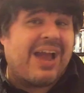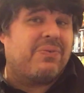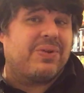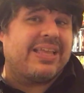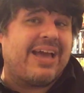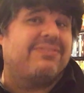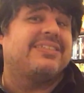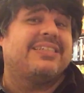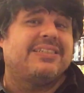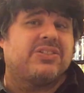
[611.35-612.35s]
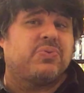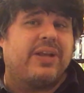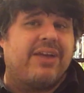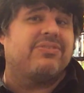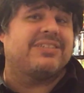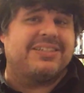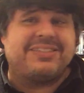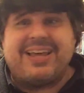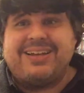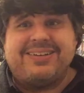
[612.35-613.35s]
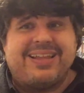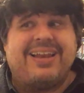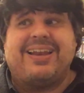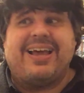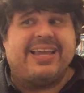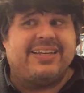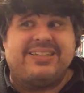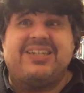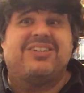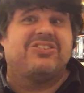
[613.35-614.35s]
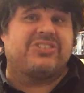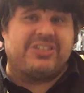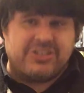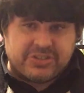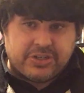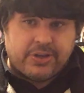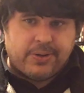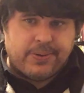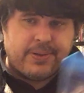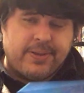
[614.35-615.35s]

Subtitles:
I really haven't seen this one ever since that night, years and years ago.